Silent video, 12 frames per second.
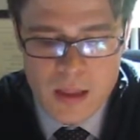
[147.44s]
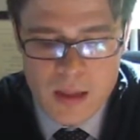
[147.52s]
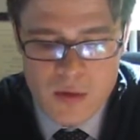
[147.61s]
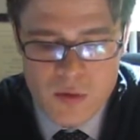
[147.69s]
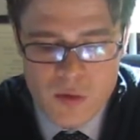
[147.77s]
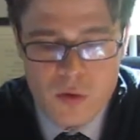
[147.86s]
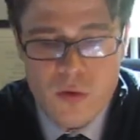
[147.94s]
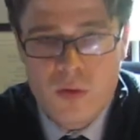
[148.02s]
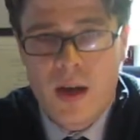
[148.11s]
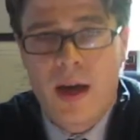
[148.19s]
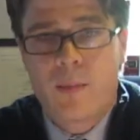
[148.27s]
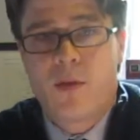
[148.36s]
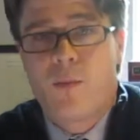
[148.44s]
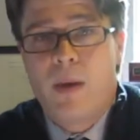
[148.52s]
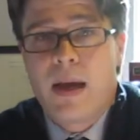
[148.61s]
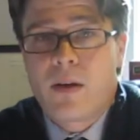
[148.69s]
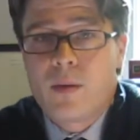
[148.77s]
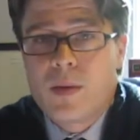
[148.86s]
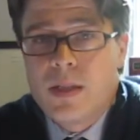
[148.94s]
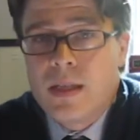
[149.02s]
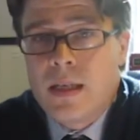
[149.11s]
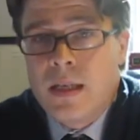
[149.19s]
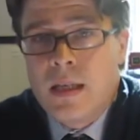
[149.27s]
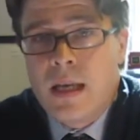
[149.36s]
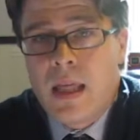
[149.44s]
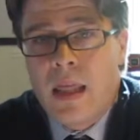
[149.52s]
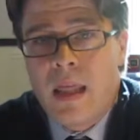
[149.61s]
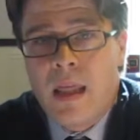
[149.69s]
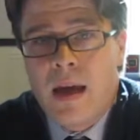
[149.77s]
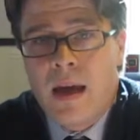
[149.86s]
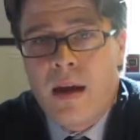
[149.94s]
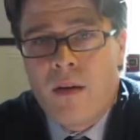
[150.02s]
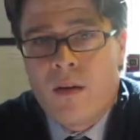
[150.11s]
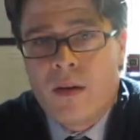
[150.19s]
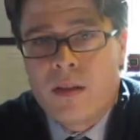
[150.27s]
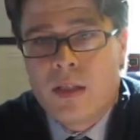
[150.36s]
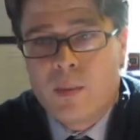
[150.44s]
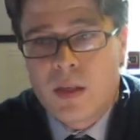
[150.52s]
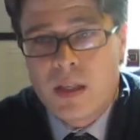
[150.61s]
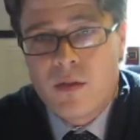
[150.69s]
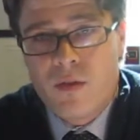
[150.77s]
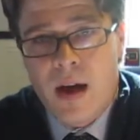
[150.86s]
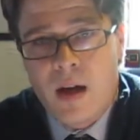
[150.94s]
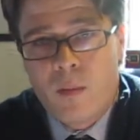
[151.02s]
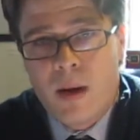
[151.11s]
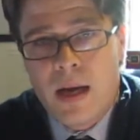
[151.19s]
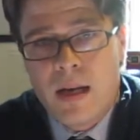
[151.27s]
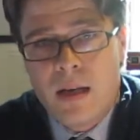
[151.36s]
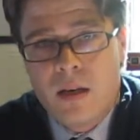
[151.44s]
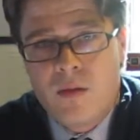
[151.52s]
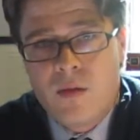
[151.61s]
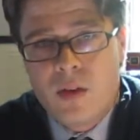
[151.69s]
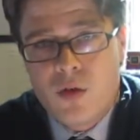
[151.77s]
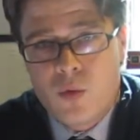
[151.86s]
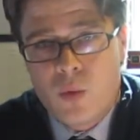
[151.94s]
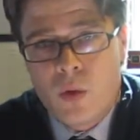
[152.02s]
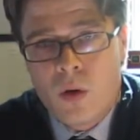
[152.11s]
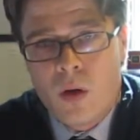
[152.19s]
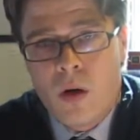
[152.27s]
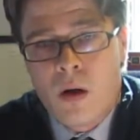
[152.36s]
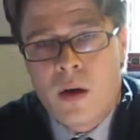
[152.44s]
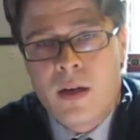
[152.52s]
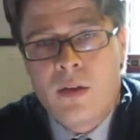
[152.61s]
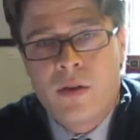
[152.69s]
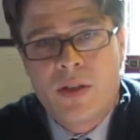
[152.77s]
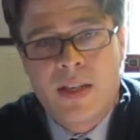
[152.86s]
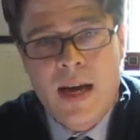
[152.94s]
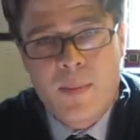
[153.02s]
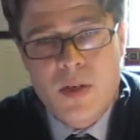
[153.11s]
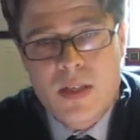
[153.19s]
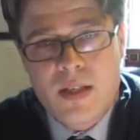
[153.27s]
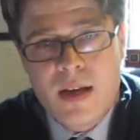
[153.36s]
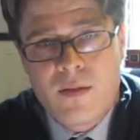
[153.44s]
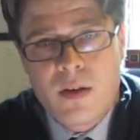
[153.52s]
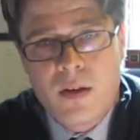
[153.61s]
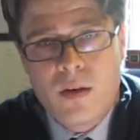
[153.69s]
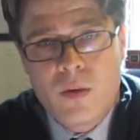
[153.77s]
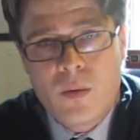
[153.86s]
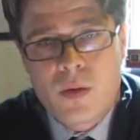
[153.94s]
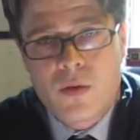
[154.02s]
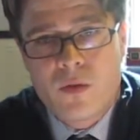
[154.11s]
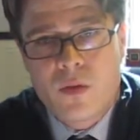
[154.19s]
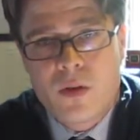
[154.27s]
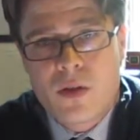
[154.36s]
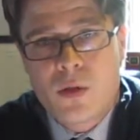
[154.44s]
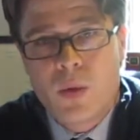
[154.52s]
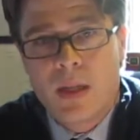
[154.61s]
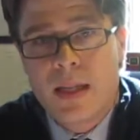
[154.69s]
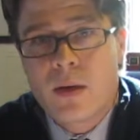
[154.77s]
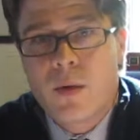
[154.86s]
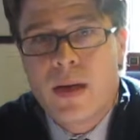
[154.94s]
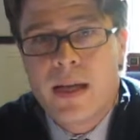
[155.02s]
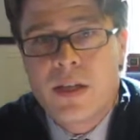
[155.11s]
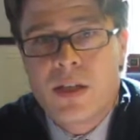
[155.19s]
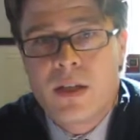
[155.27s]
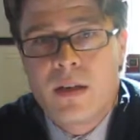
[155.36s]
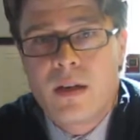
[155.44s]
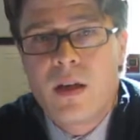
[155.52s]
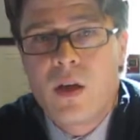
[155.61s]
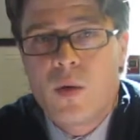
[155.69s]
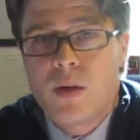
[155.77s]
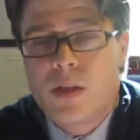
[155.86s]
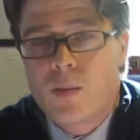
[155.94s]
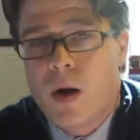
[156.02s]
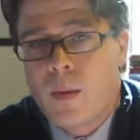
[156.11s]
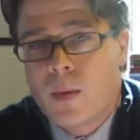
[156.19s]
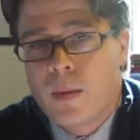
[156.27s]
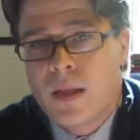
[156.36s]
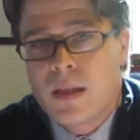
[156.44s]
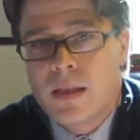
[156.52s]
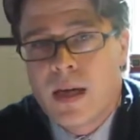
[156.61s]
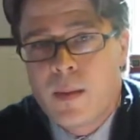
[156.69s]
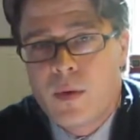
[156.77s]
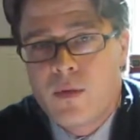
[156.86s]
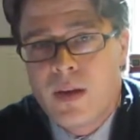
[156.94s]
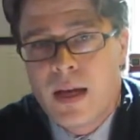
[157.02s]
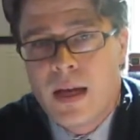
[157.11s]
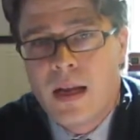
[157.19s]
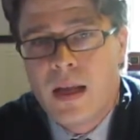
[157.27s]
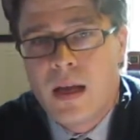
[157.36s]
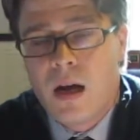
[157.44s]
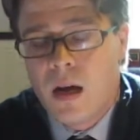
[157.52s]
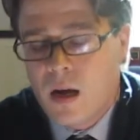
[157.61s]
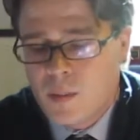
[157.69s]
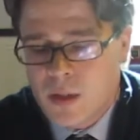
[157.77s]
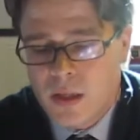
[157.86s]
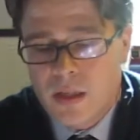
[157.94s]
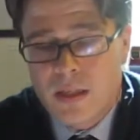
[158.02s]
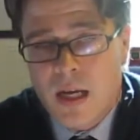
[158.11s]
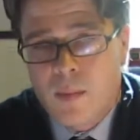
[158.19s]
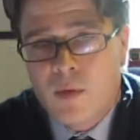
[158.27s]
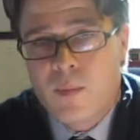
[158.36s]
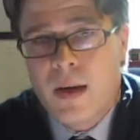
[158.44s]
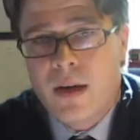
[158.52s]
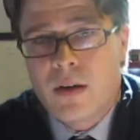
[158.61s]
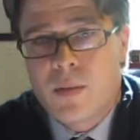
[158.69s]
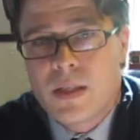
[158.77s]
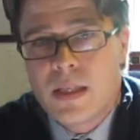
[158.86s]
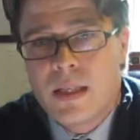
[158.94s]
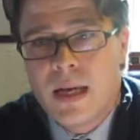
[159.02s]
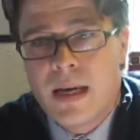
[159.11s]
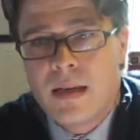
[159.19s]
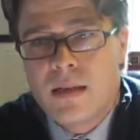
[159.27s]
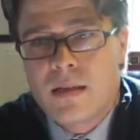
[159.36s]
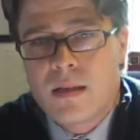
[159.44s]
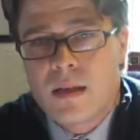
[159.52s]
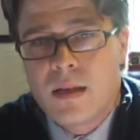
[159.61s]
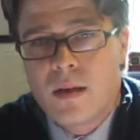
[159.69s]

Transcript: the 2 types of bankruptcy that are typically filed by an individual are either Chapter 7, which refers to a liquidation, which is probably the type of the type of bankruptcy that is